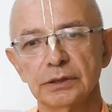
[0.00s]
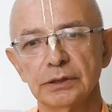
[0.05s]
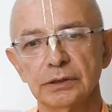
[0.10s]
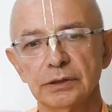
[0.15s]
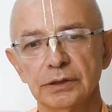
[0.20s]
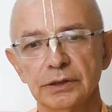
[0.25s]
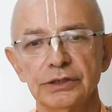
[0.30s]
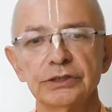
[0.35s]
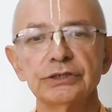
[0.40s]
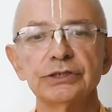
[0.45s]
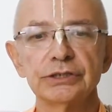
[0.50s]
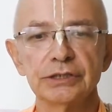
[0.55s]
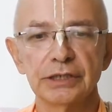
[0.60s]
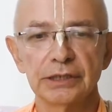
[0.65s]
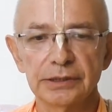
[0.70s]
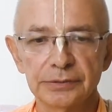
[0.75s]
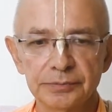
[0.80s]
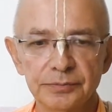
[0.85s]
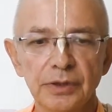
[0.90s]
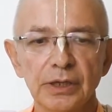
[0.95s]

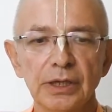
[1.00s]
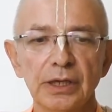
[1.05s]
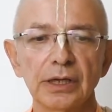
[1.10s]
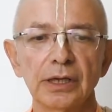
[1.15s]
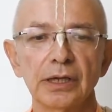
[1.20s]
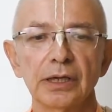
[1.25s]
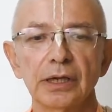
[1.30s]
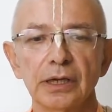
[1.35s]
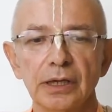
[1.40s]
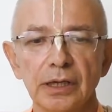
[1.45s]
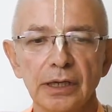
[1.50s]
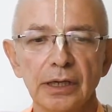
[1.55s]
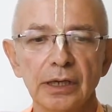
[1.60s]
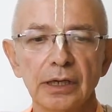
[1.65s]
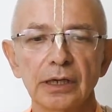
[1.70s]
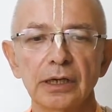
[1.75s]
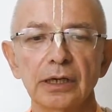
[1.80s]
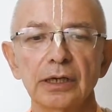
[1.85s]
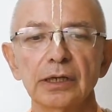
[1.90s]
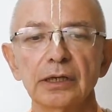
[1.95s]
Krishna,
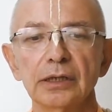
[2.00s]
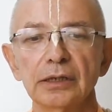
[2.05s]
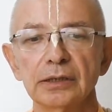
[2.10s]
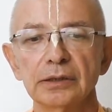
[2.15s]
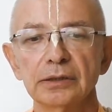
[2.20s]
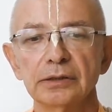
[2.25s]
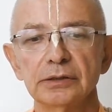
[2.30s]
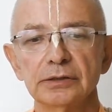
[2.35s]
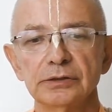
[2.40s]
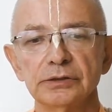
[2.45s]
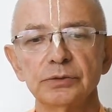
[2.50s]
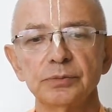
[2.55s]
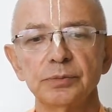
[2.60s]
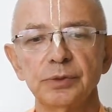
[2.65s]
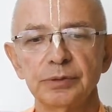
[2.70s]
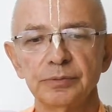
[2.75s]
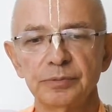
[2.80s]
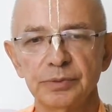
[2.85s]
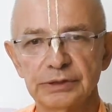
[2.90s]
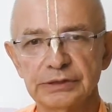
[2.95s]
the
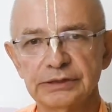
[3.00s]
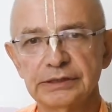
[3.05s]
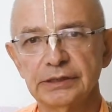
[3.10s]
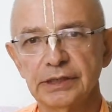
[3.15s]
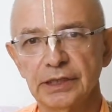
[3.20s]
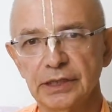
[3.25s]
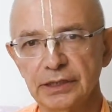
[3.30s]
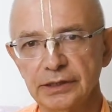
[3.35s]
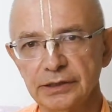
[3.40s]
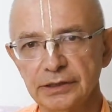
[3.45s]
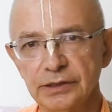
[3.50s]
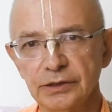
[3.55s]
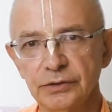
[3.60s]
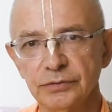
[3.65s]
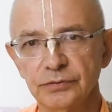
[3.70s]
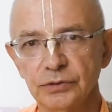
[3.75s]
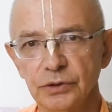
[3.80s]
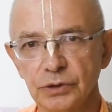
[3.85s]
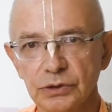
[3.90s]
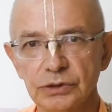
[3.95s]
Supreme Personality
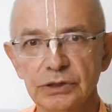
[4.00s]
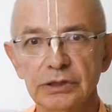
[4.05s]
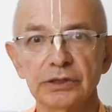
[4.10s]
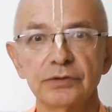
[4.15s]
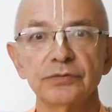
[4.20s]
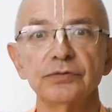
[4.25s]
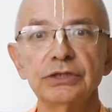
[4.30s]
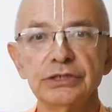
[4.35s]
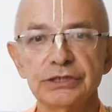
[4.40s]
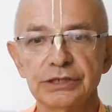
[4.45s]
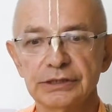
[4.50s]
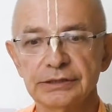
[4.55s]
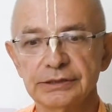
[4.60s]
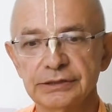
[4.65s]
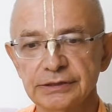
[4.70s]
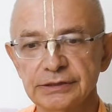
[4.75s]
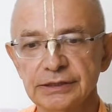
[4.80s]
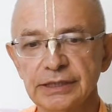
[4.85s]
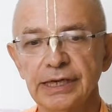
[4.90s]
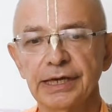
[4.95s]
of Godhead, which
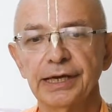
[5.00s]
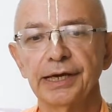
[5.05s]
is